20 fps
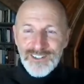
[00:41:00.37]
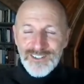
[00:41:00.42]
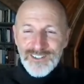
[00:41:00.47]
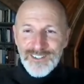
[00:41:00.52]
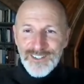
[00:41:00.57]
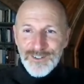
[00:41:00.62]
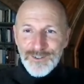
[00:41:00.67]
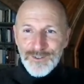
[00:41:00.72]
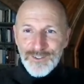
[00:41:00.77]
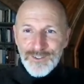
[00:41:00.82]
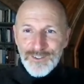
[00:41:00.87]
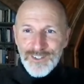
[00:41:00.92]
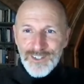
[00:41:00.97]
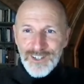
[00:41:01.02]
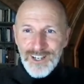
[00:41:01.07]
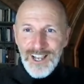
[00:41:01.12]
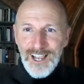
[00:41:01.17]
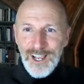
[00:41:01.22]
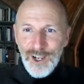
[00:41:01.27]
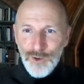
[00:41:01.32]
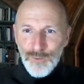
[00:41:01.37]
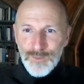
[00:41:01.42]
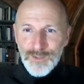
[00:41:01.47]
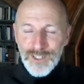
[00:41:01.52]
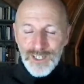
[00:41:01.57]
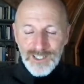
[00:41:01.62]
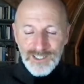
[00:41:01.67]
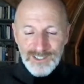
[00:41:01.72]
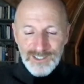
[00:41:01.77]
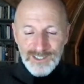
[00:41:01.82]
that that
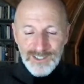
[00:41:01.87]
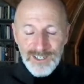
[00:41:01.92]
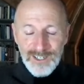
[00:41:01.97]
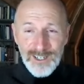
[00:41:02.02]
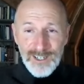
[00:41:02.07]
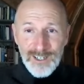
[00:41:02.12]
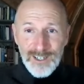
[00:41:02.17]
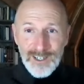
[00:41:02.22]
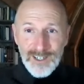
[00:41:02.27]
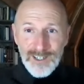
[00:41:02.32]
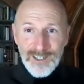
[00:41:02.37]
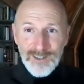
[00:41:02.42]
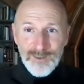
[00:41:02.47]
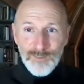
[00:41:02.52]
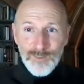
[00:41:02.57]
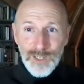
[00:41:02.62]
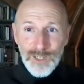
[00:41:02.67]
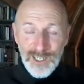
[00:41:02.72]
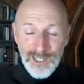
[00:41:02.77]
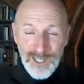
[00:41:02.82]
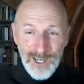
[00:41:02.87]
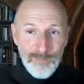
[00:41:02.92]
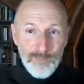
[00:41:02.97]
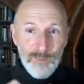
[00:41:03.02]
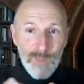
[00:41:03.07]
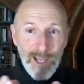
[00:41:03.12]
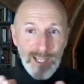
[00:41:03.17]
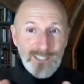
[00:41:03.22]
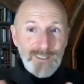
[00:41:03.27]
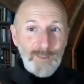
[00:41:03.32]
helps us become
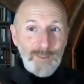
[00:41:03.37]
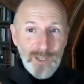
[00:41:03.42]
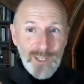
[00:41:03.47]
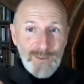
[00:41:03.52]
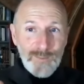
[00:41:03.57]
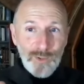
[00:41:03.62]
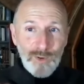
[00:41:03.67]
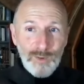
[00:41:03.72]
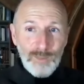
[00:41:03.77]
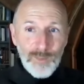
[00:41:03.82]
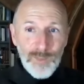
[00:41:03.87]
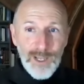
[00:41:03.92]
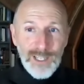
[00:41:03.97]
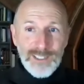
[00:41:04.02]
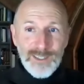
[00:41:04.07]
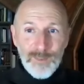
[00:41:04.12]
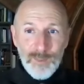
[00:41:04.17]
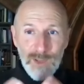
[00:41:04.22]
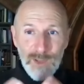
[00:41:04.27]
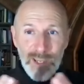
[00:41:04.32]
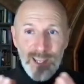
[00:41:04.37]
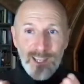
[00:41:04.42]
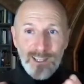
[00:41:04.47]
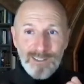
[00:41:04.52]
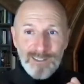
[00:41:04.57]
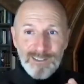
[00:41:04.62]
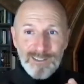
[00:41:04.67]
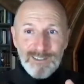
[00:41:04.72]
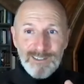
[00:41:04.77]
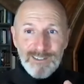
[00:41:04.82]
better people, better
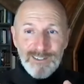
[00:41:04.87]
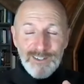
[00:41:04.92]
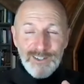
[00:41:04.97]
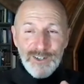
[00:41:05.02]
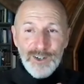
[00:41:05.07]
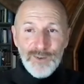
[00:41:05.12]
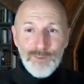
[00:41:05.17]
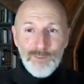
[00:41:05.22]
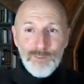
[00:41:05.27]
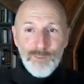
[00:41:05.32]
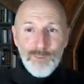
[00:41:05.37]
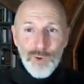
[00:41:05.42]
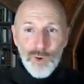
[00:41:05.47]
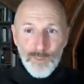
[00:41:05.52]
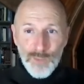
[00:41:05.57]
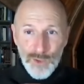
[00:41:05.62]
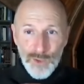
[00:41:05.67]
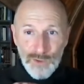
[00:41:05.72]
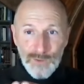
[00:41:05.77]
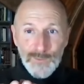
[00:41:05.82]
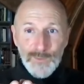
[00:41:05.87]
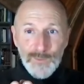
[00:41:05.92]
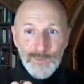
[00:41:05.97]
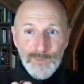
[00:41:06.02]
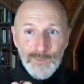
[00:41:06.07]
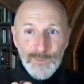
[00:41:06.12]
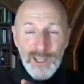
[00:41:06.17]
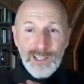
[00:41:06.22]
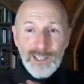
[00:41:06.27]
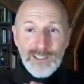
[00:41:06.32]
beings, you know, more beautiful
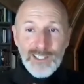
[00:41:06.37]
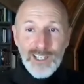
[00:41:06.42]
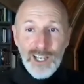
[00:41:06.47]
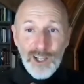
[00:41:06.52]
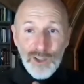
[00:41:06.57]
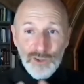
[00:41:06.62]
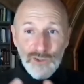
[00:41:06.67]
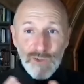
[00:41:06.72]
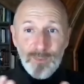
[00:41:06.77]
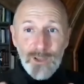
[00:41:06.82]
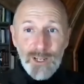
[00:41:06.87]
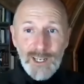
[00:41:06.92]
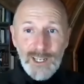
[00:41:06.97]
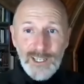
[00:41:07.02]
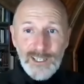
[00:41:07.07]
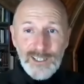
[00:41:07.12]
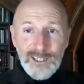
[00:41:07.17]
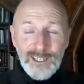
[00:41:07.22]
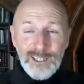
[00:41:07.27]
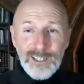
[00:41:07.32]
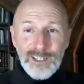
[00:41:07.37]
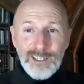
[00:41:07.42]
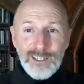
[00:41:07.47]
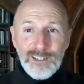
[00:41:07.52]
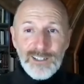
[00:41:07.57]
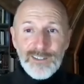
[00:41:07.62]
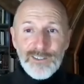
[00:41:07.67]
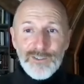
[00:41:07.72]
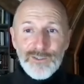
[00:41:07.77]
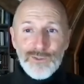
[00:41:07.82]
beings, ultimately,
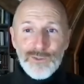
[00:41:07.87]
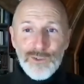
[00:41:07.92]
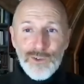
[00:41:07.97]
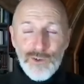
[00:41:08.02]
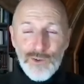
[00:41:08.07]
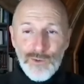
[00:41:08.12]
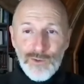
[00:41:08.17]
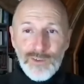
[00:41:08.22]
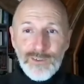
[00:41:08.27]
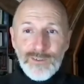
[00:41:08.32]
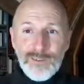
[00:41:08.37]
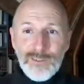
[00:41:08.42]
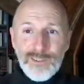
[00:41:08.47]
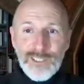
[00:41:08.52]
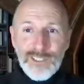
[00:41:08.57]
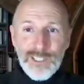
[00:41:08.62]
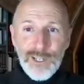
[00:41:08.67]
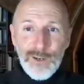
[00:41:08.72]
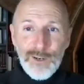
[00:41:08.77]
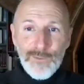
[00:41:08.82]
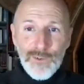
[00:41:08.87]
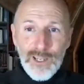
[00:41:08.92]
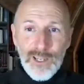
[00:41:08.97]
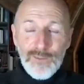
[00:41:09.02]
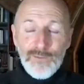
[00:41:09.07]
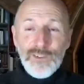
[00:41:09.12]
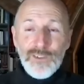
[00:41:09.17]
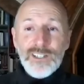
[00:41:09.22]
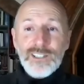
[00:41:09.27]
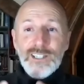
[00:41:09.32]
through
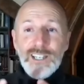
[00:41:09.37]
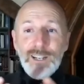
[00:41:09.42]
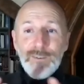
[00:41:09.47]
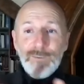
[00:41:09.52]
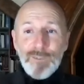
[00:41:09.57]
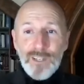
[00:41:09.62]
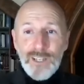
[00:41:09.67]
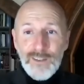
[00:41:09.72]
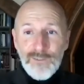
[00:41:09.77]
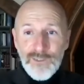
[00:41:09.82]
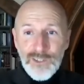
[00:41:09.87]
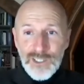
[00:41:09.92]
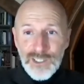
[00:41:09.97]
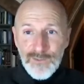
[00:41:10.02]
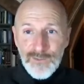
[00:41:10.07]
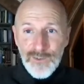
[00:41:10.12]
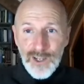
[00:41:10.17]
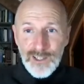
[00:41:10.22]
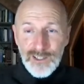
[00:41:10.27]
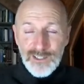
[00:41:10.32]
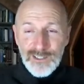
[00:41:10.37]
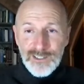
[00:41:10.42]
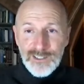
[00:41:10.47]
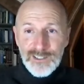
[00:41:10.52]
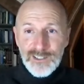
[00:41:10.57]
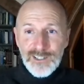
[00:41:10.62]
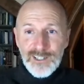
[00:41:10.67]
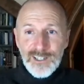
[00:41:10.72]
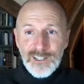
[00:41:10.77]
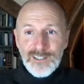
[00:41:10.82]
self-forgiveness and forgiveness of
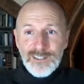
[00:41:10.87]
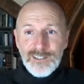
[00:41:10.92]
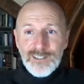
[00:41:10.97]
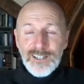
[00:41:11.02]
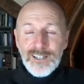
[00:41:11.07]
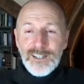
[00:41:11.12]
others. And